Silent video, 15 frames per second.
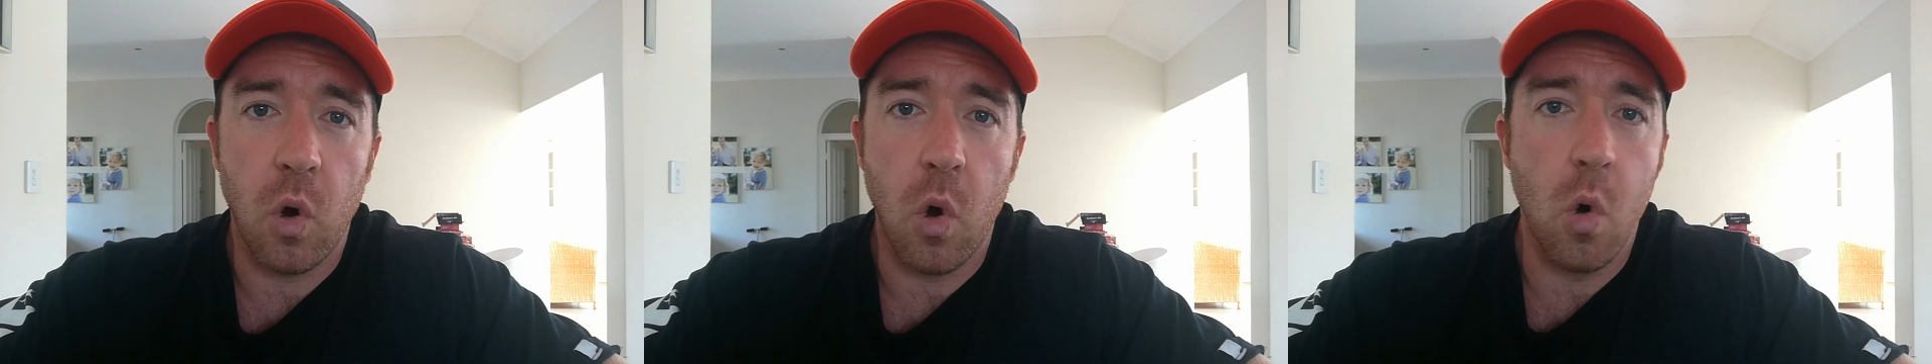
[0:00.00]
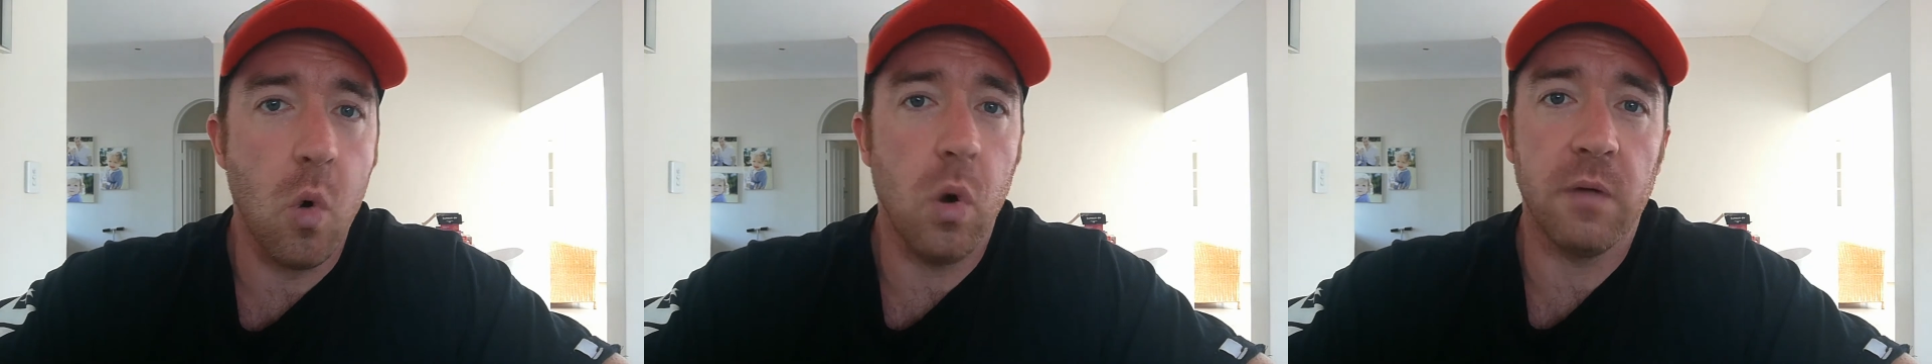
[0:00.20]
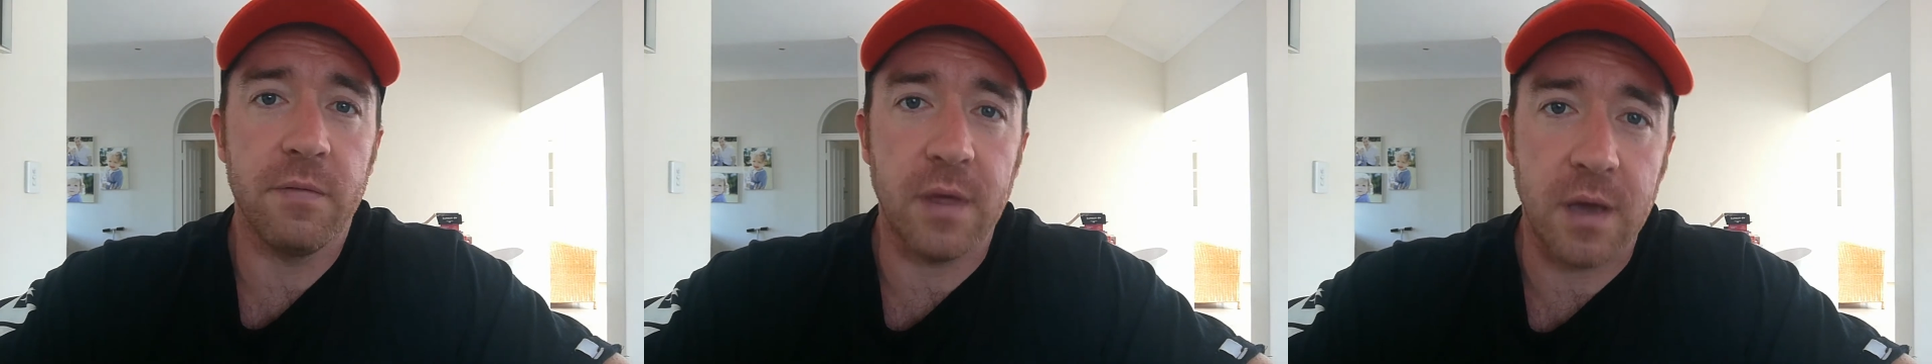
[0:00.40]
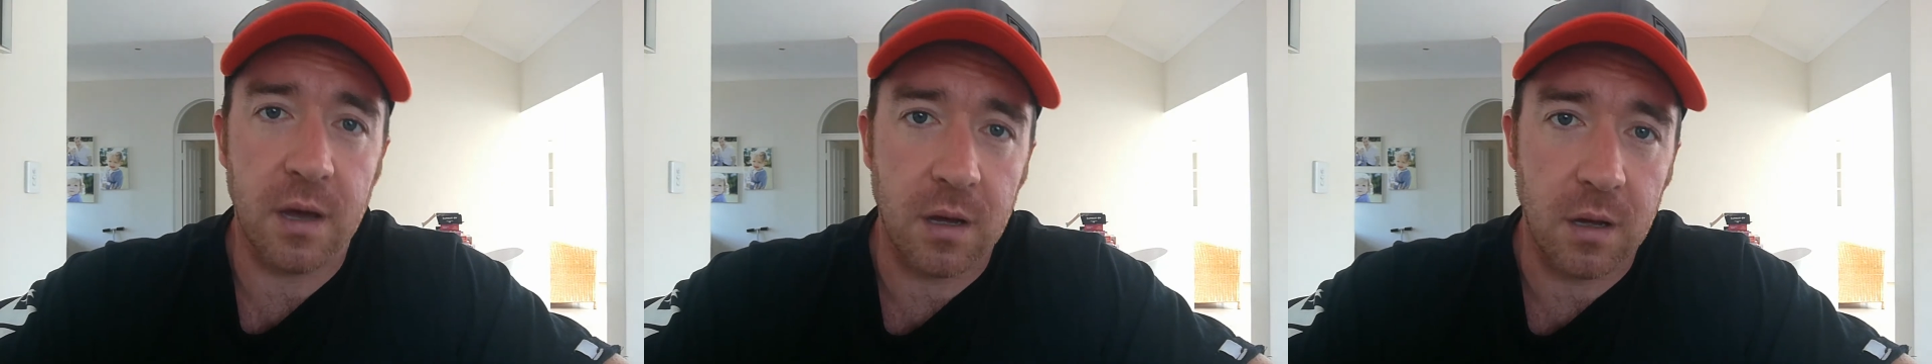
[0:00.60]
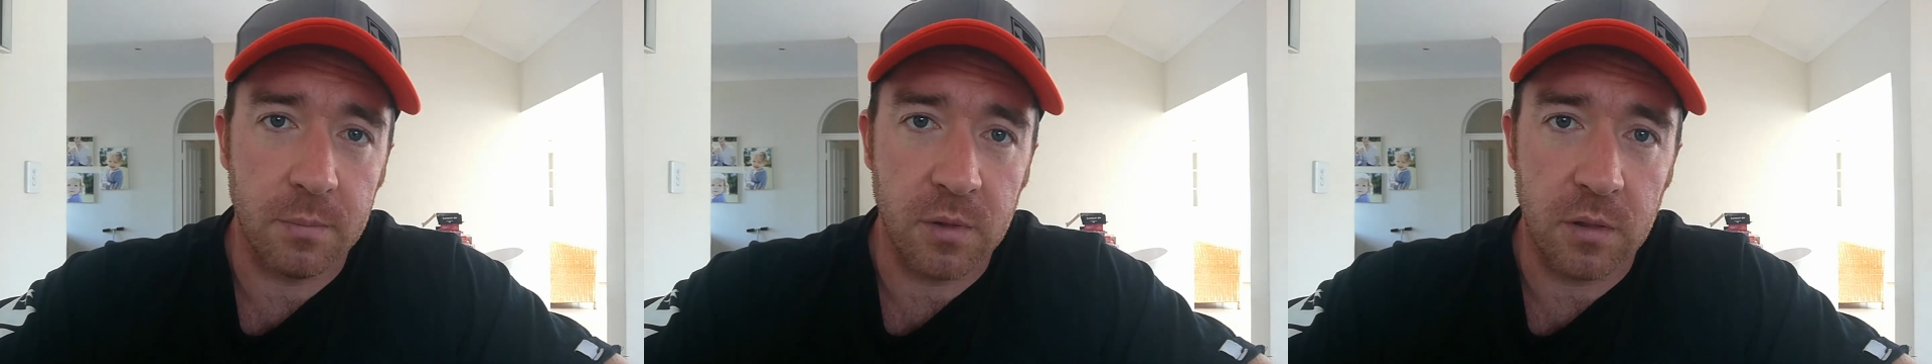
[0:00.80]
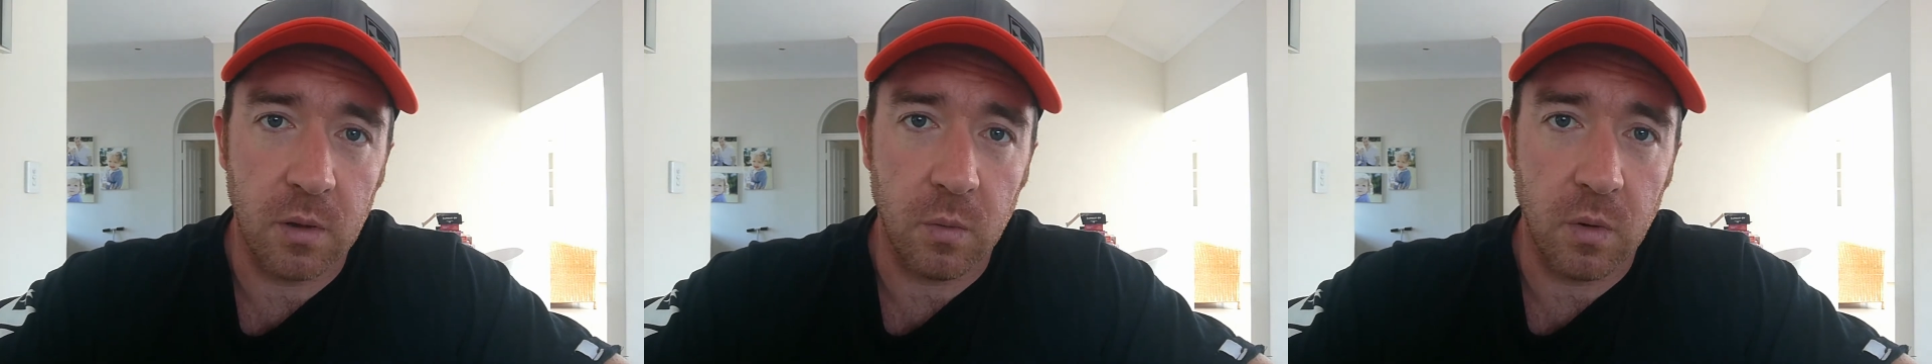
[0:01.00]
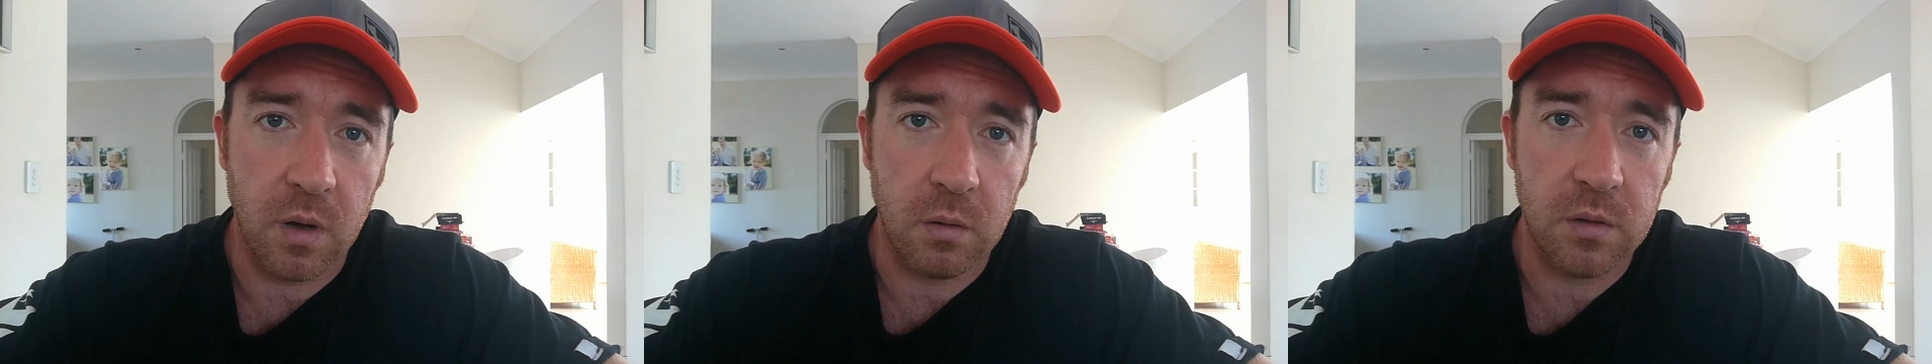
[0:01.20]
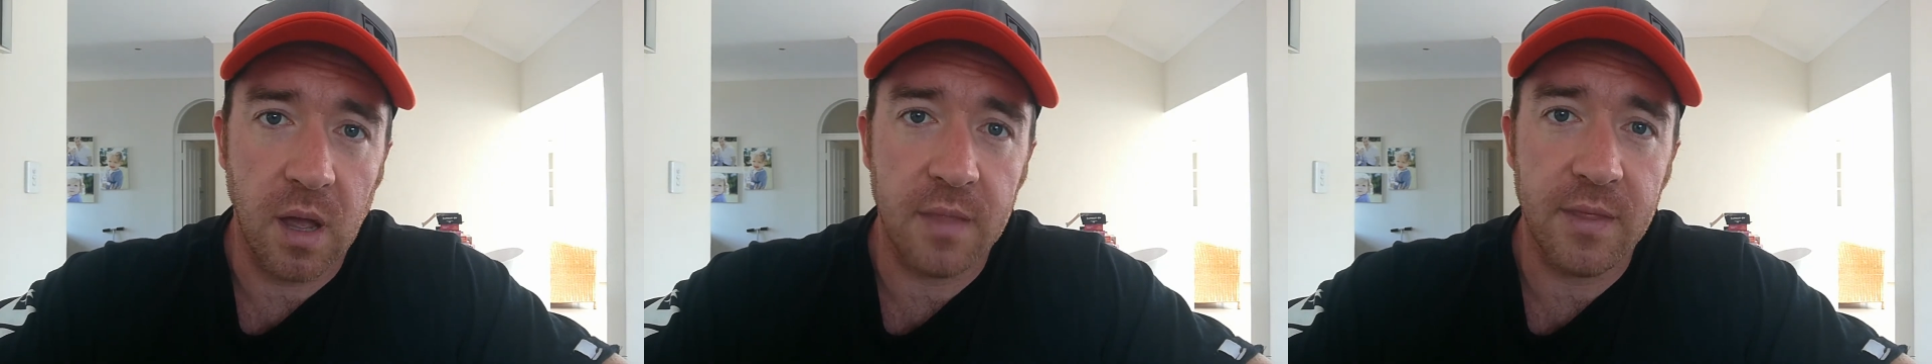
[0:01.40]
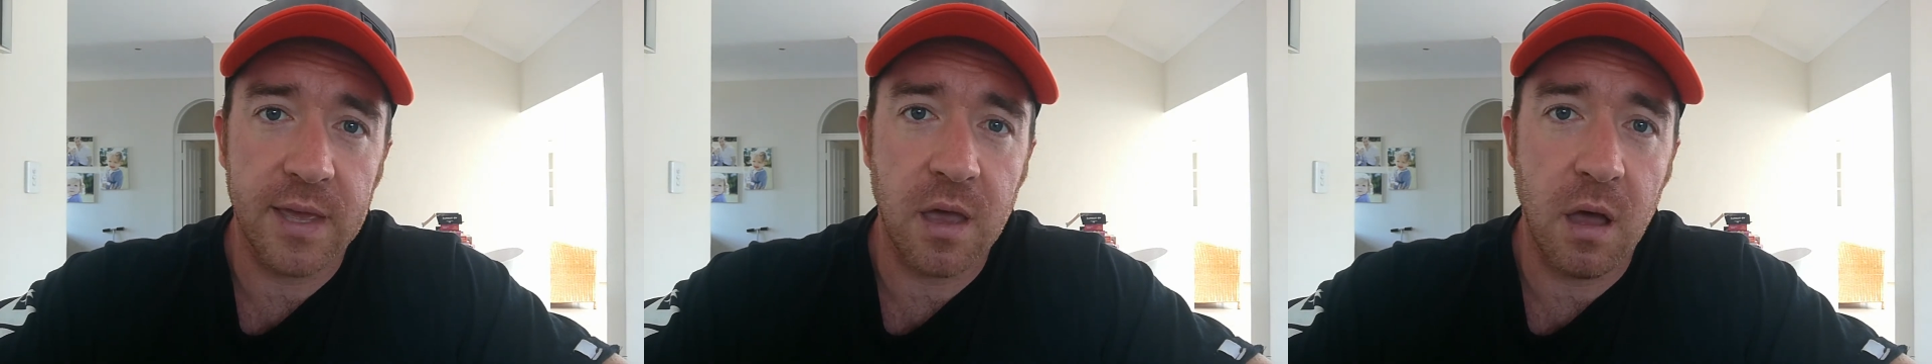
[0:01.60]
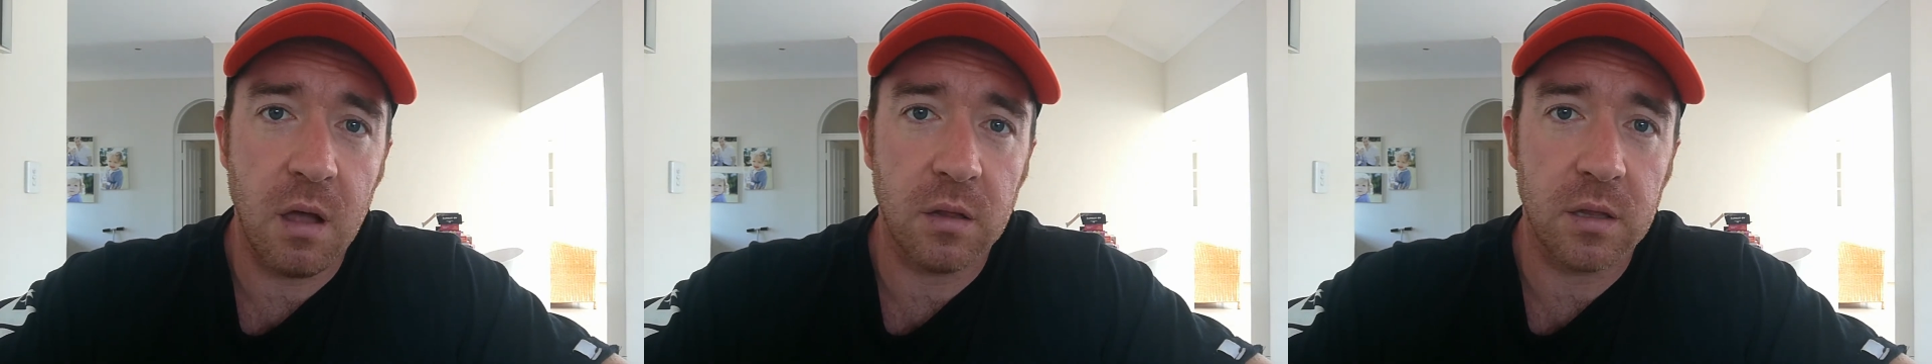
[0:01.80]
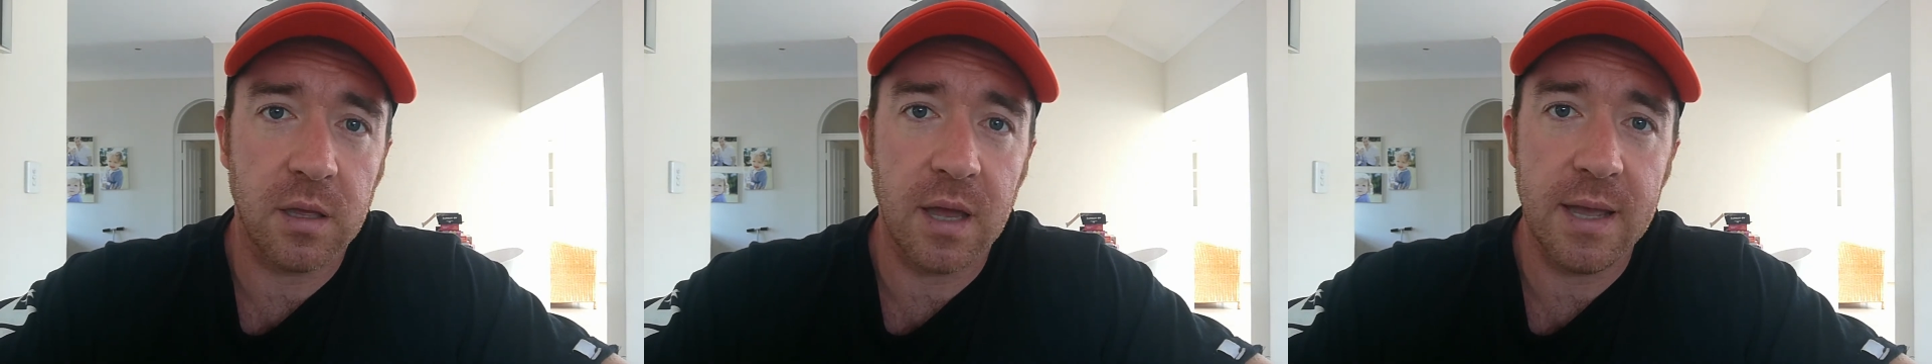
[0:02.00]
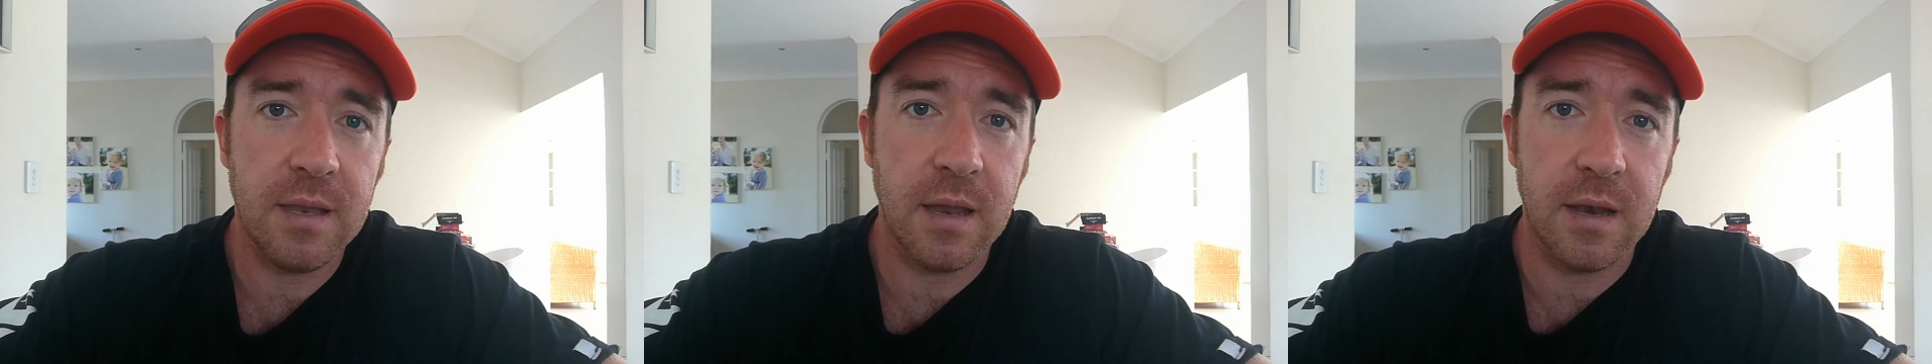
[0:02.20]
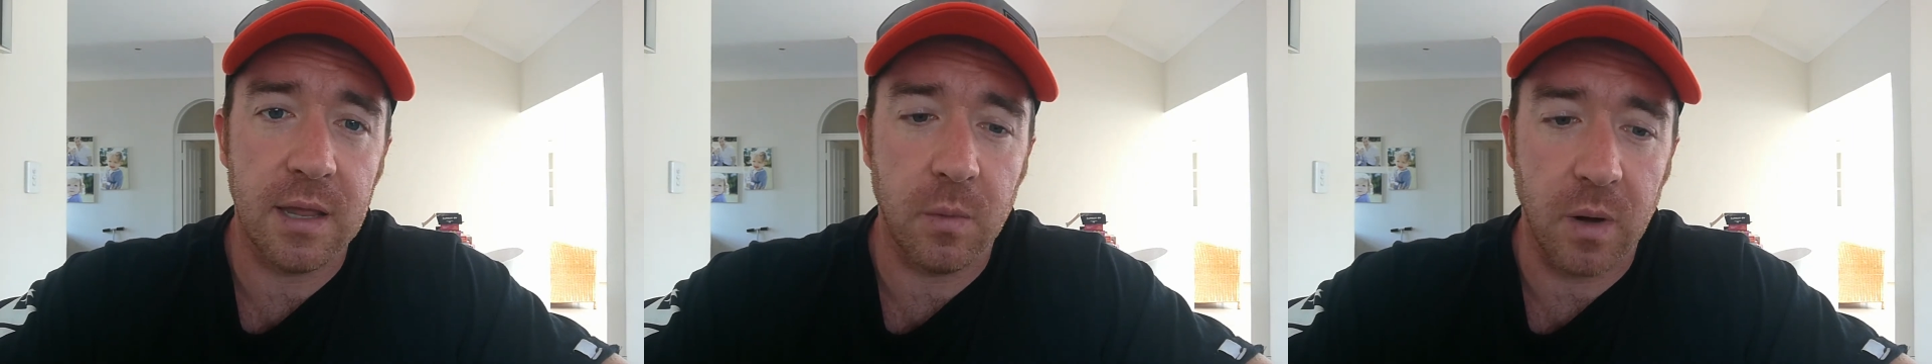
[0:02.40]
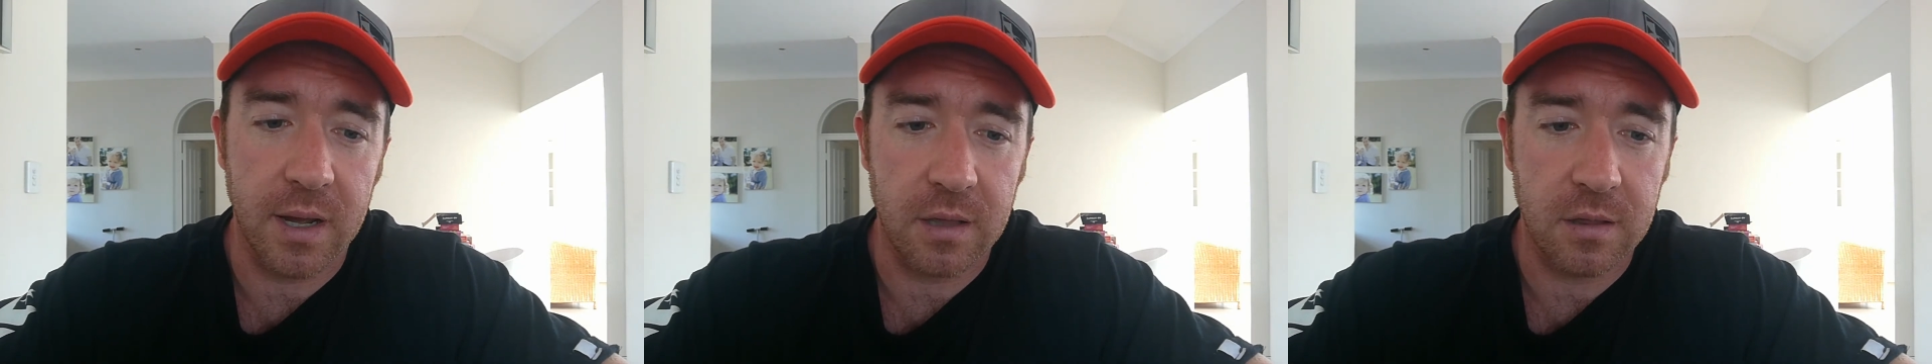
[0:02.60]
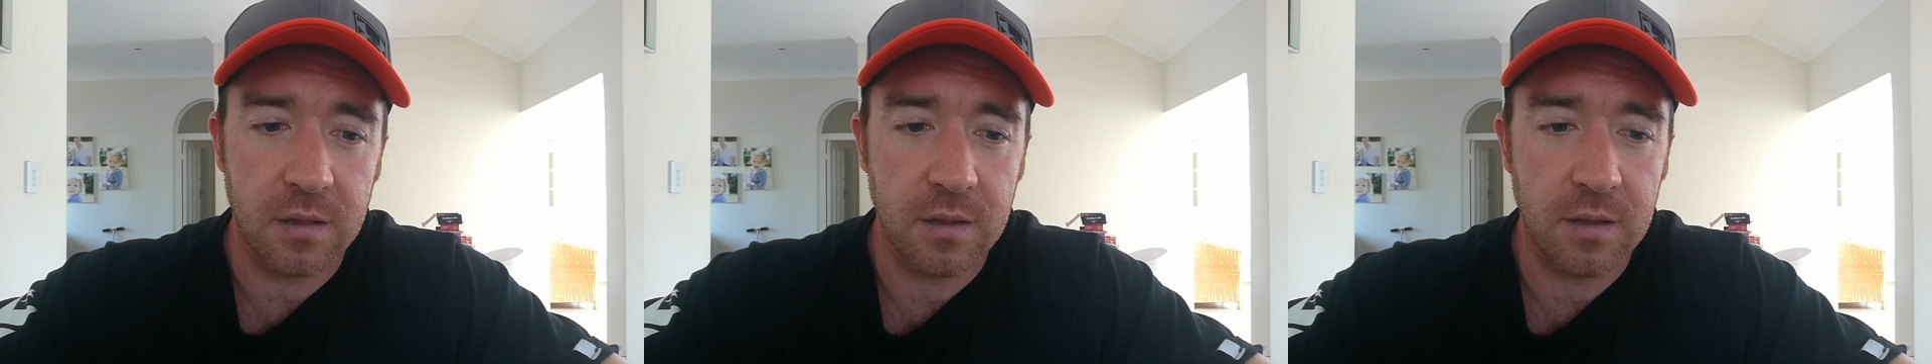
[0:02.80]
all of the carbs in the world and they can't gain any weight.